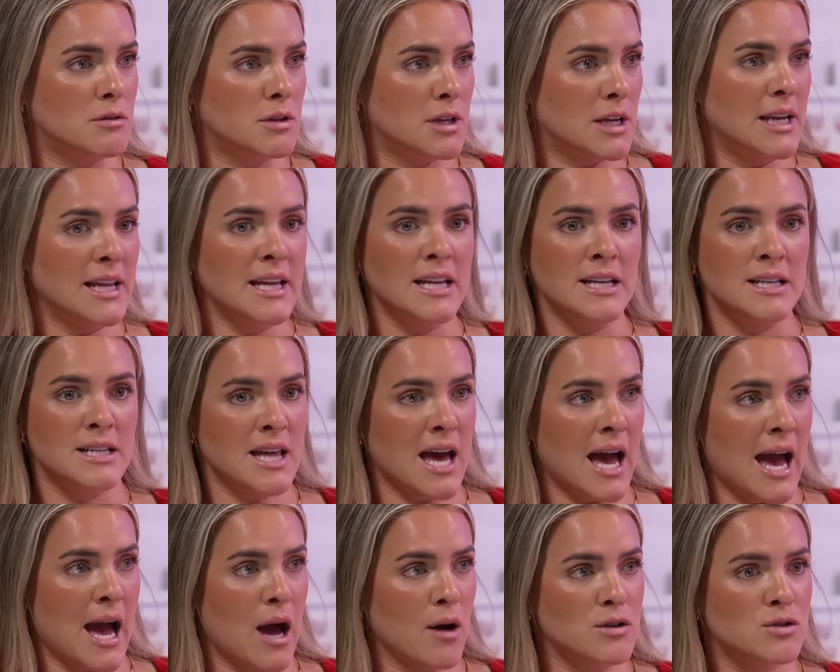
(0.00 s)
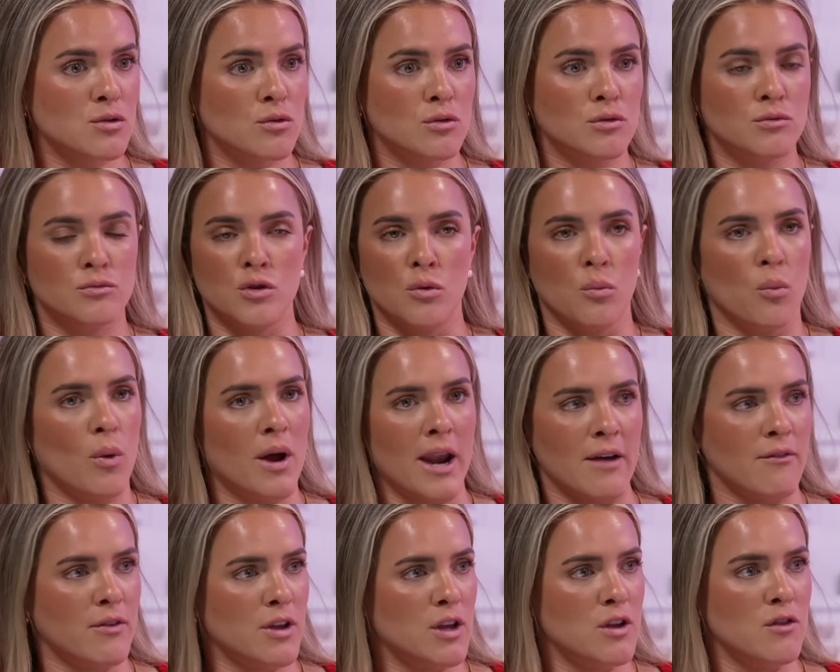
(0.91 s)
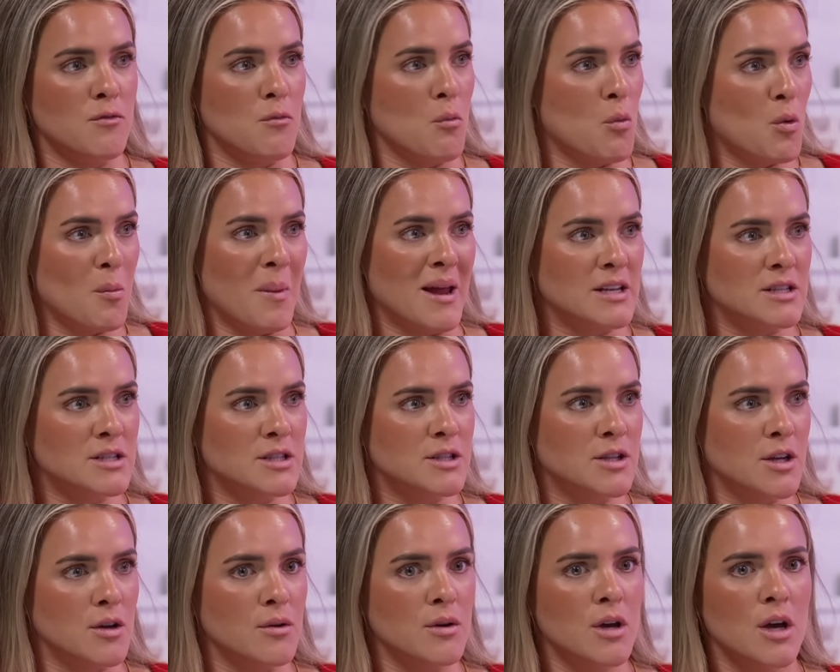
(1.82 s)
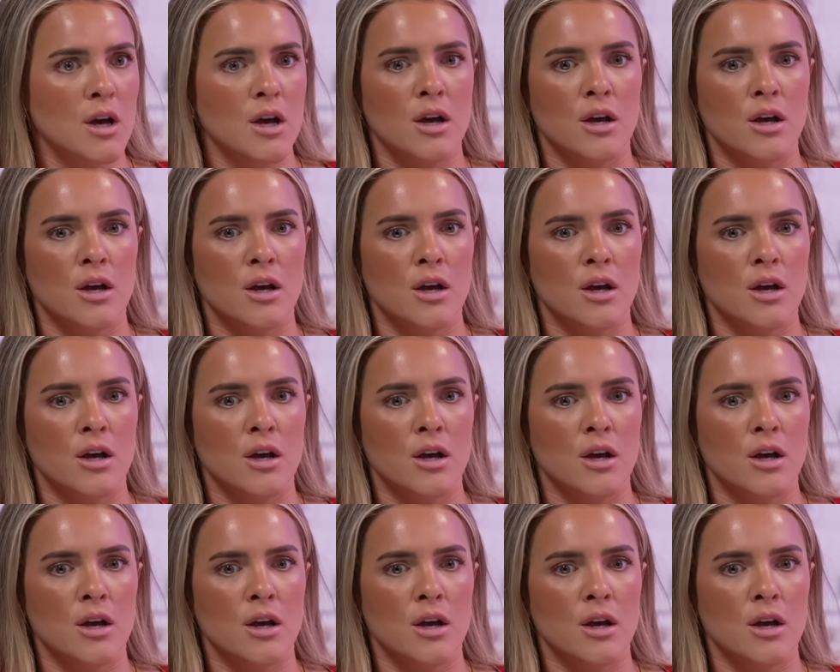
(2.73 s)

cleaned the house or done whatever you were meant to do.